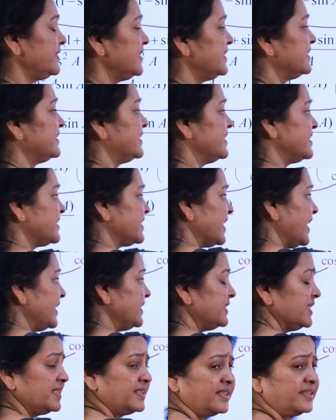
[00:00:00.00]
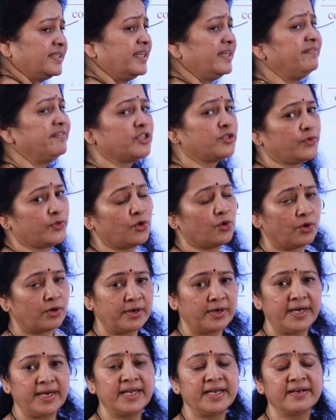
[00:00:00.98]
This identity which we
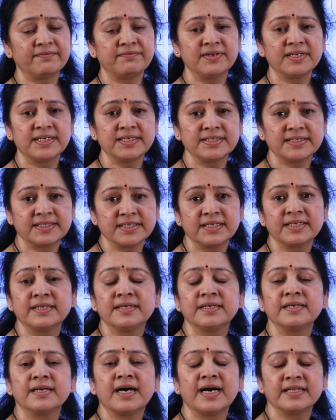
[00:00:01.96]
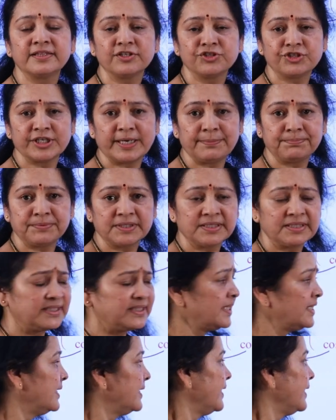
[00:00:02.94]
already have learnt in other chapters,
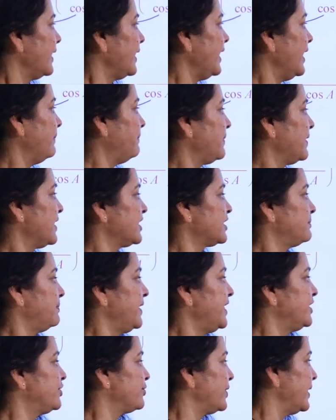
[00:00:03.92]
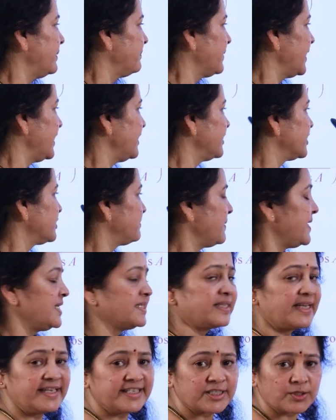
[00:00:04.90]
a plus b into a minus b
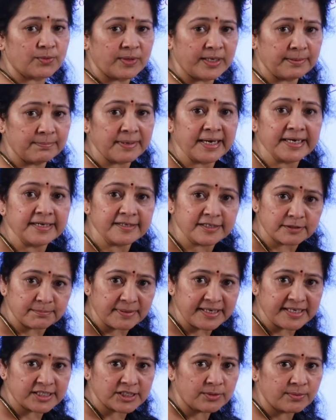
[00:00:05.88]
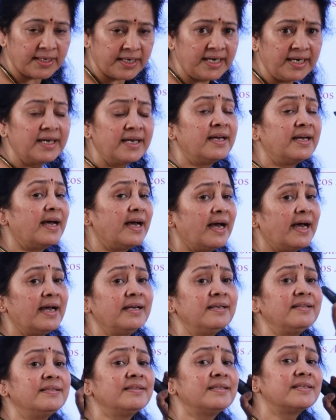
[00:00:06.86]
is a square minus b square,
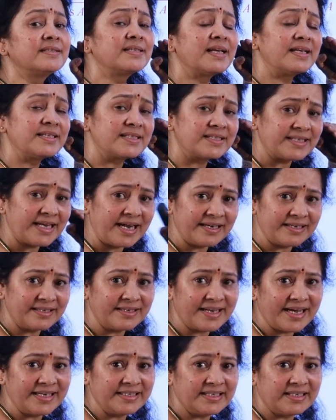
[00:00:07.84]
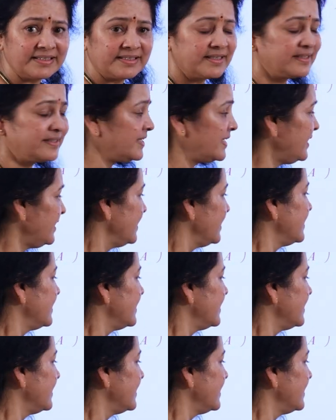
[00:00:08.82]
and the standard identity